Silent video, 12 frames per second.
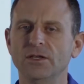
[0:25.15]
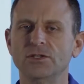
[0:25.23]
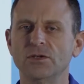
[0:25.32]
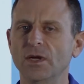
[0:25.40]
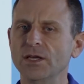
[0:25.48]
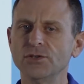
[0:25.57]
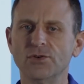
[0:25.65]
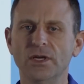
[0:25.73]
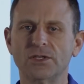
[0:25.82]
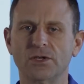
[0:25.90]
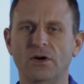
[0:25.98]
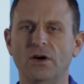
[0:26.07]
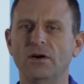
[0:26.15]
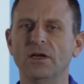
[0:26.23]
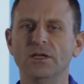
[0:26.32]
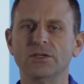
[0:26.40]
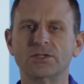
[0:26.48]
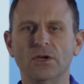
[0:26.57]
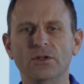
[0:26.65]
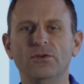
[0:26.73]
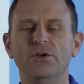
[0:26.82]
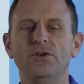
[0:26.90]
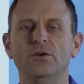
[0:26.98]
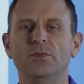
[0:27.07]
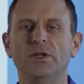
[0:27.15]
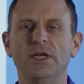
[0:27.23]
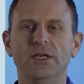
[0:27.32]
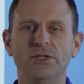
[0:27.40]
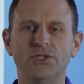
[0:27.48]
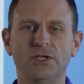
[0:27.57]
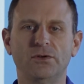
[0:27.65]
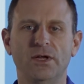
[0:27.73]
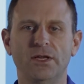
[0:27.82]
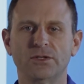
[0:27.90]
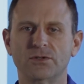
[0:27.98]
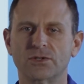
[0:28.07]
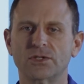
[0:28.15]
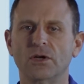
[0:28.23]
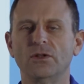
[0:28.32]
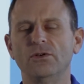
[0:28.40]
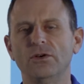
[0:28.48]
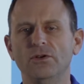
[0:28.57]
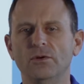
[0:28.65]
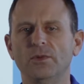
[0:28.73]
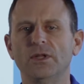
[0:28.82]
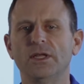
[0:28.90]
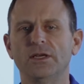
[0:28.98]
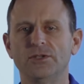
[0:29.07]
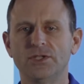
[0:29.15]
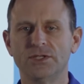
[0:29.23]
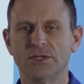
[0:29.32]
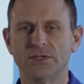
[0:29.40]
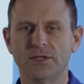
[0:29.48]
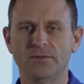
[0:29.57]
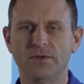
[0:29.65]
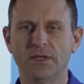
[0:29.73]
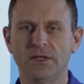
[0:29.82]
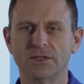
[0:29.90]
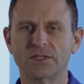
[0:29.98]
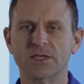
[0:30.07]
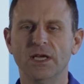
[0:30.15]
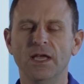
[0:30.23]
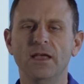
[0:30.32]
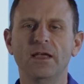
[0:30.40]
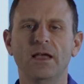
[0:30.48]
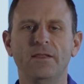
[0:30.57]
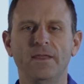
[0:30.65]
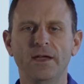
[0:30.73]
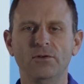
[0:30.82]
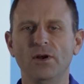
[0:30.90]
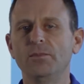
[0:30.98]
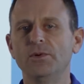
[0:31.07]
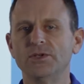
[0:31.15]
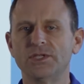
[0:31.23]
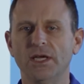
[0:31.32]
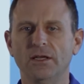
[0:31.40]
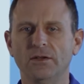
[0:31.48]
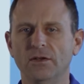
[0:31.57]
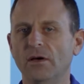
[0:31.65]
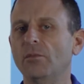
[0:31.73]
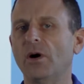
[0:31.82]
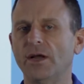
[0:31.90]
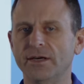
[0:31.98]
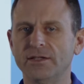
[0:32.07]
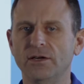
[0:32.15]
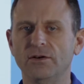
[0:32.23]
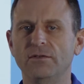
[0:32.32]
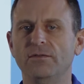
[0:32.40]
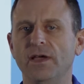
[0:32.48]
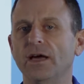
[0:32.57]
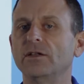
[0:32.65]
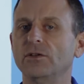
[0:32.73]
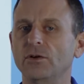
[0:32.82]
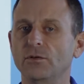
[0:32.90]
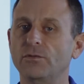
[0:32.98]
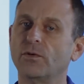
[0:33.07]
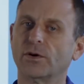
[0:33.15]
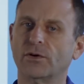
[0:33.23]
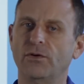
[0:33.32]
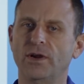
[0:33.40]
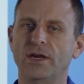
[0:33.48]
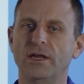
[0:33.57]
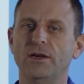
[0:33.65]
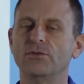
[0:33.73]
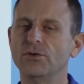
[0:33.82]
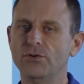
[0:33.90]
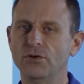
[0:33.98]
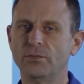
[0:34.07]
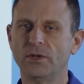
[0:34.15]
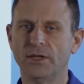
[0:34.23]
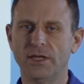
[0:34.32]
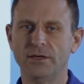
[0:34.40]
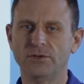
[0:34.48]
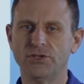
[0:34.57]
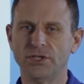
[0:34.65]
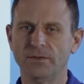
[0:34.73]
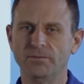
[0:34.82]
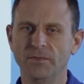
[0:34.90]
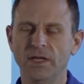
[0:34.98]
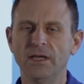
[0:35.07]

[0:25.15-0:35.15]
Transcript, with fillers: So SRECs are solar renewable energy credits or solar renewable energy certificates, and they represent a monetary value for creating renewable energy.